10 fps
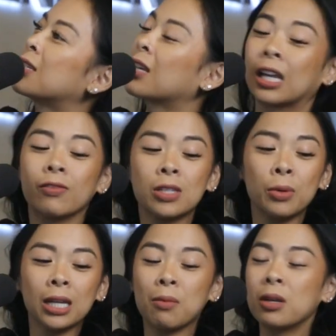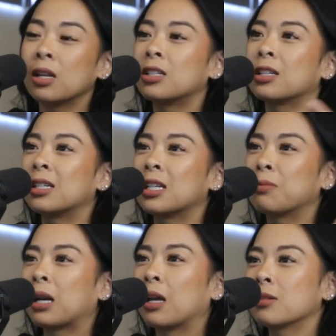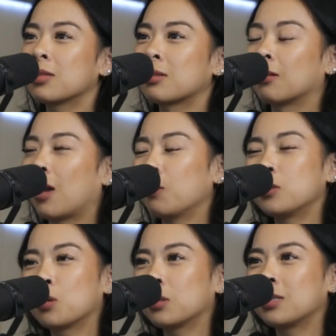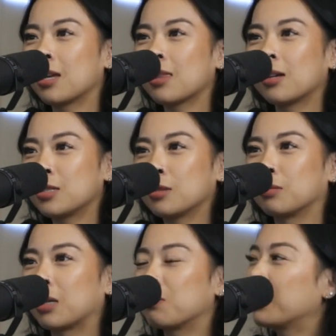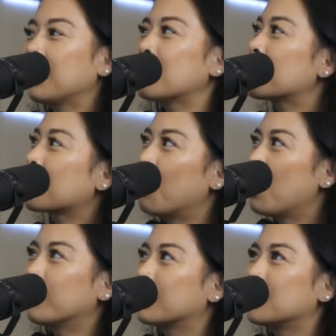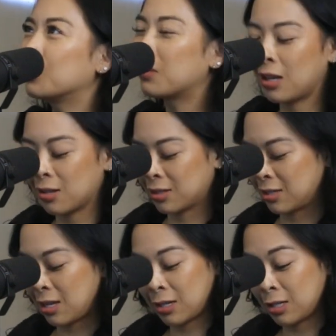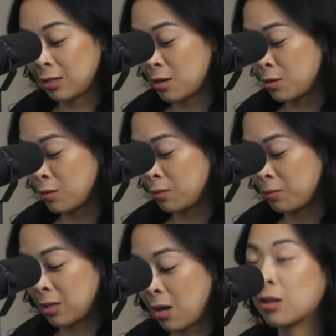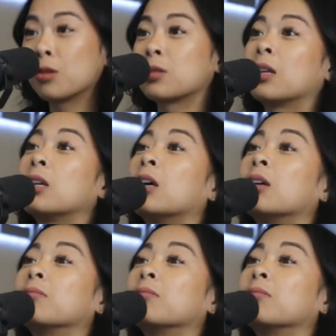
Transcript: Like if someone came in and did my nails, I would totally take that too. Like, please just come over and do my nails because I know, God knows I need it.